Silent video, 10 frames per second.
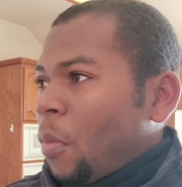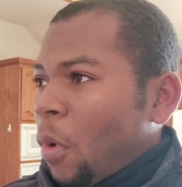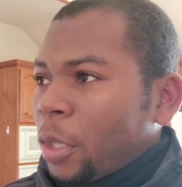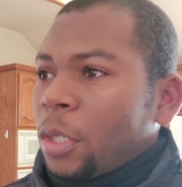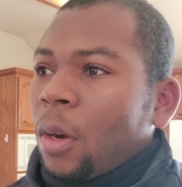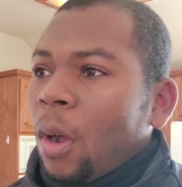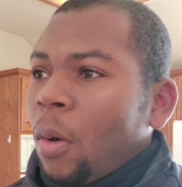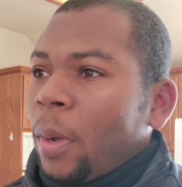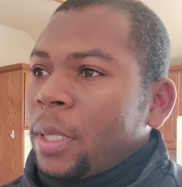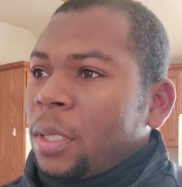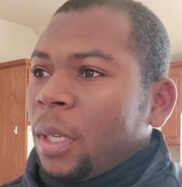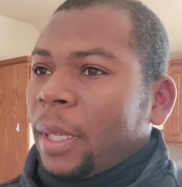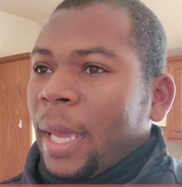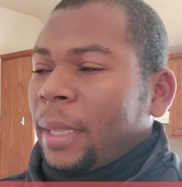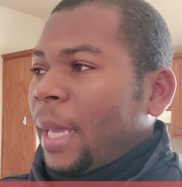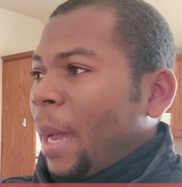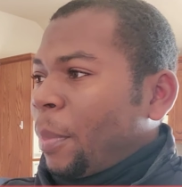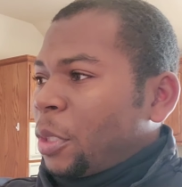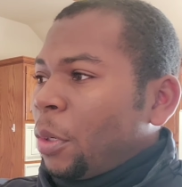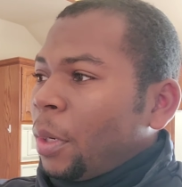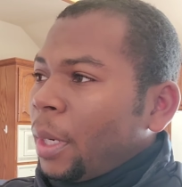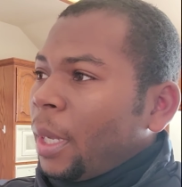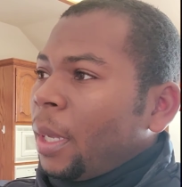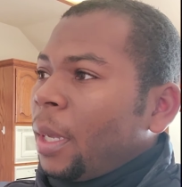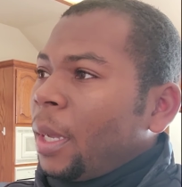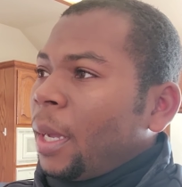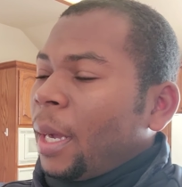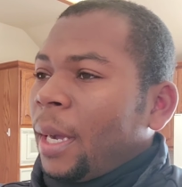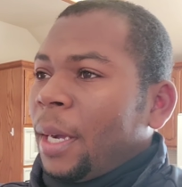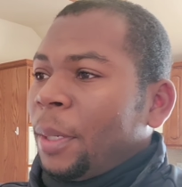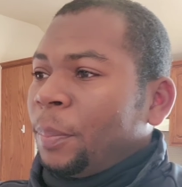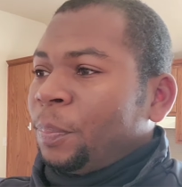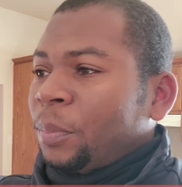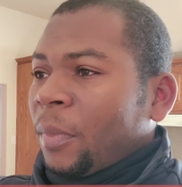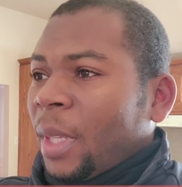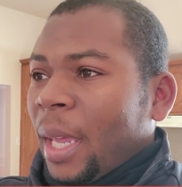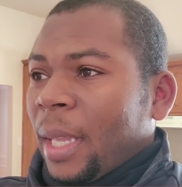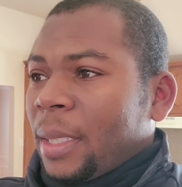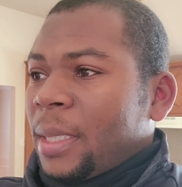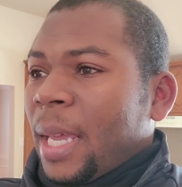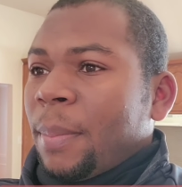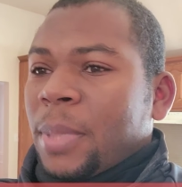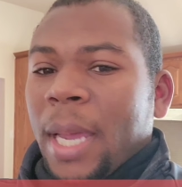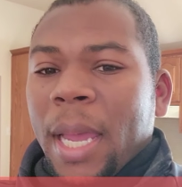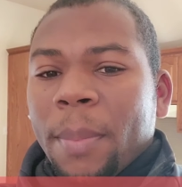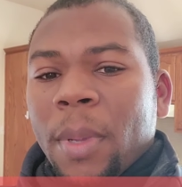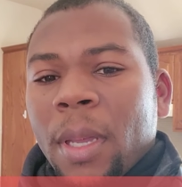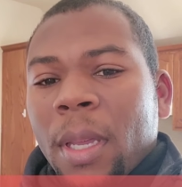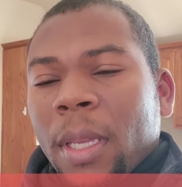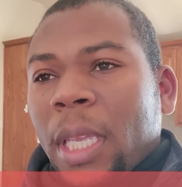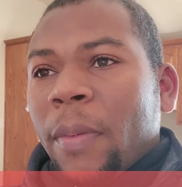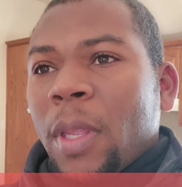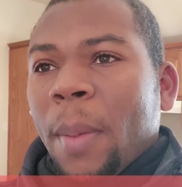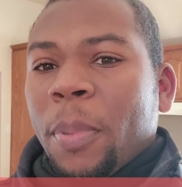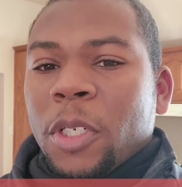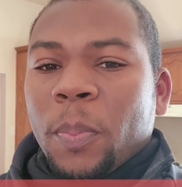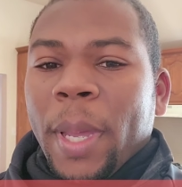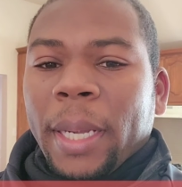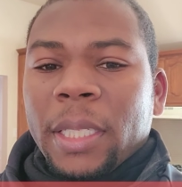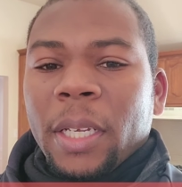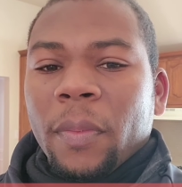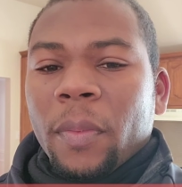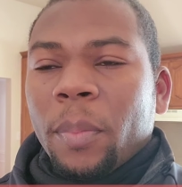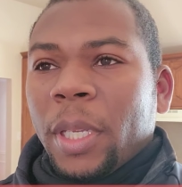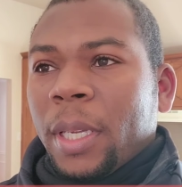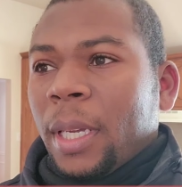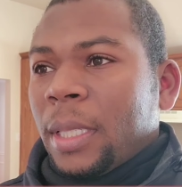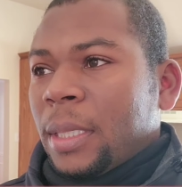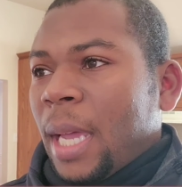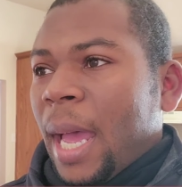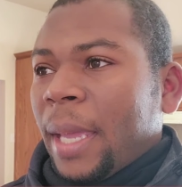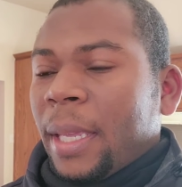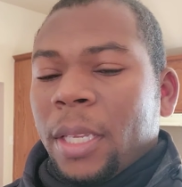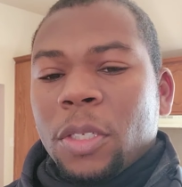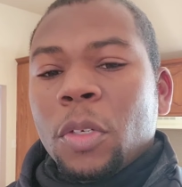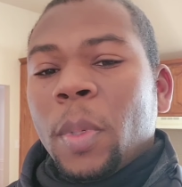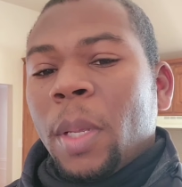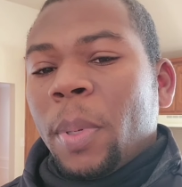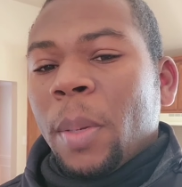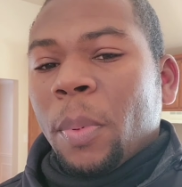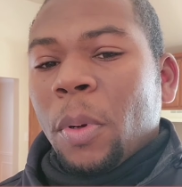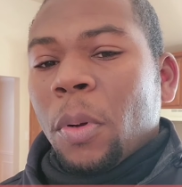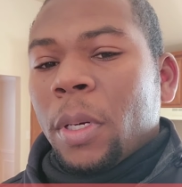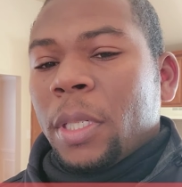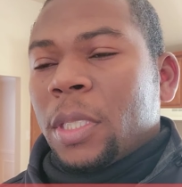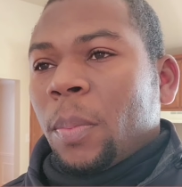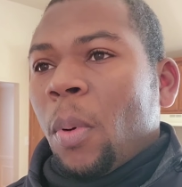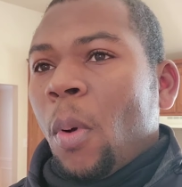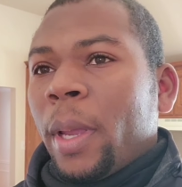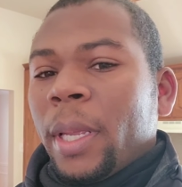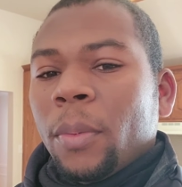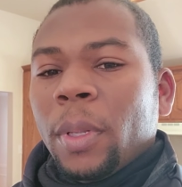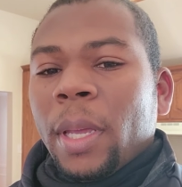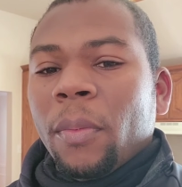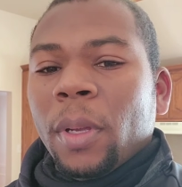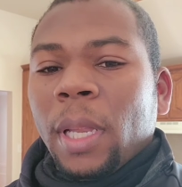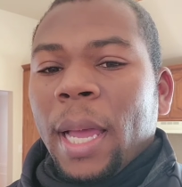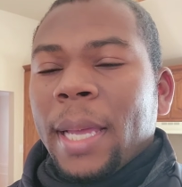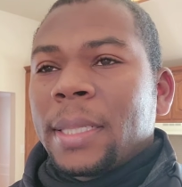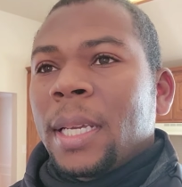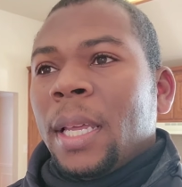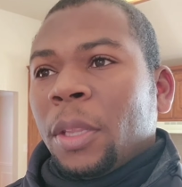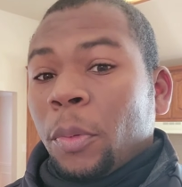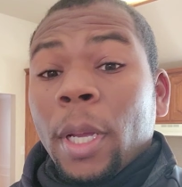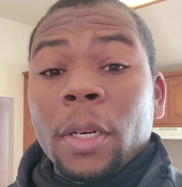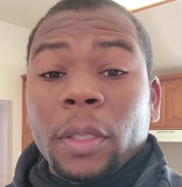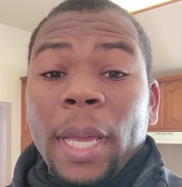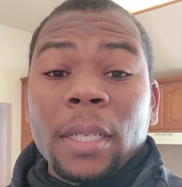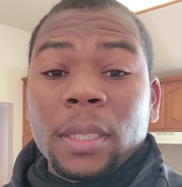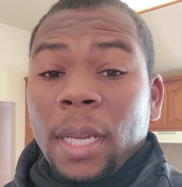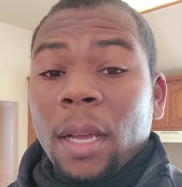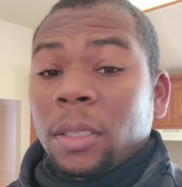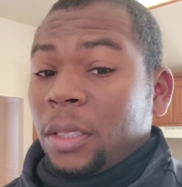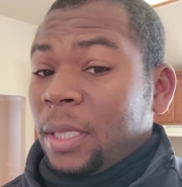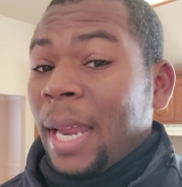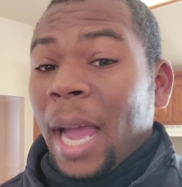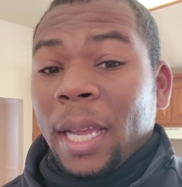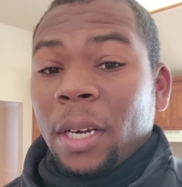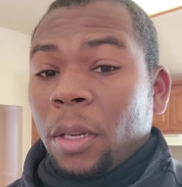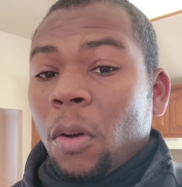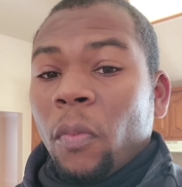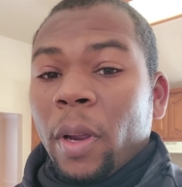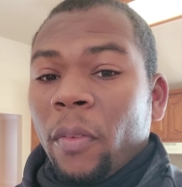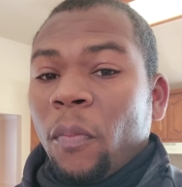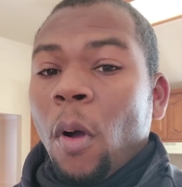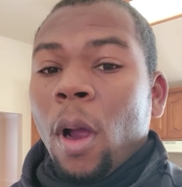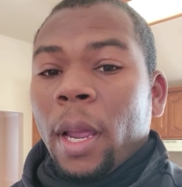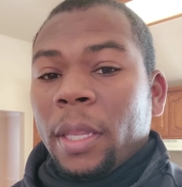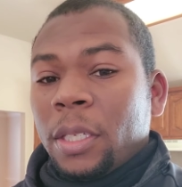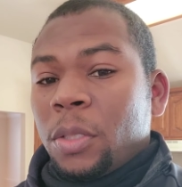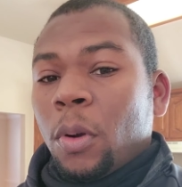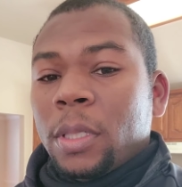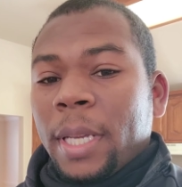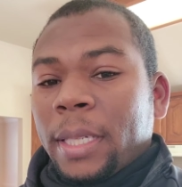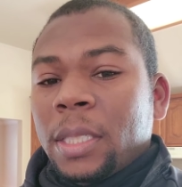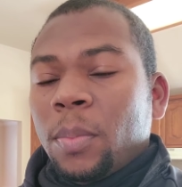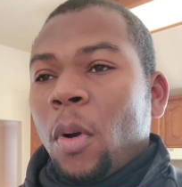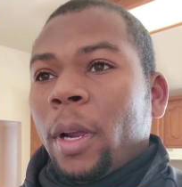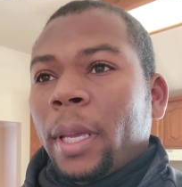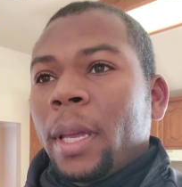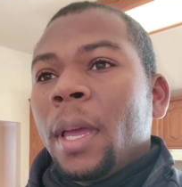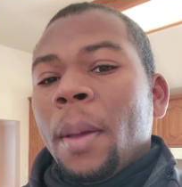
want you to always look at the opportunity um, and at the same time give you that perspective because I get too many people who are disappointed when they realize $300,000 is not going to go very far in this North Texas market.